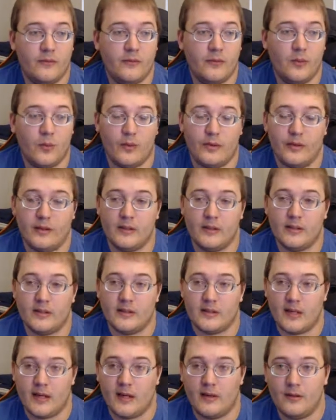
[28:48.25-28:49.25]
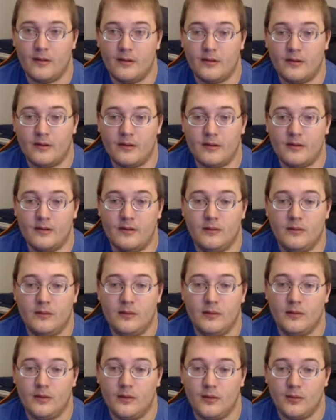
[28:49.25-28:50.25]
for the designers
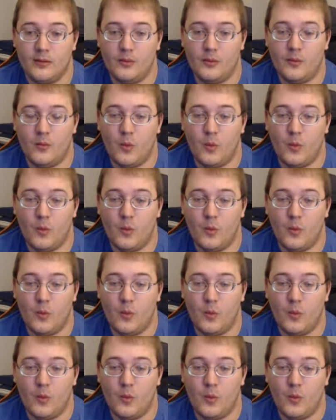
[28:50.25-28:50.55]
to do.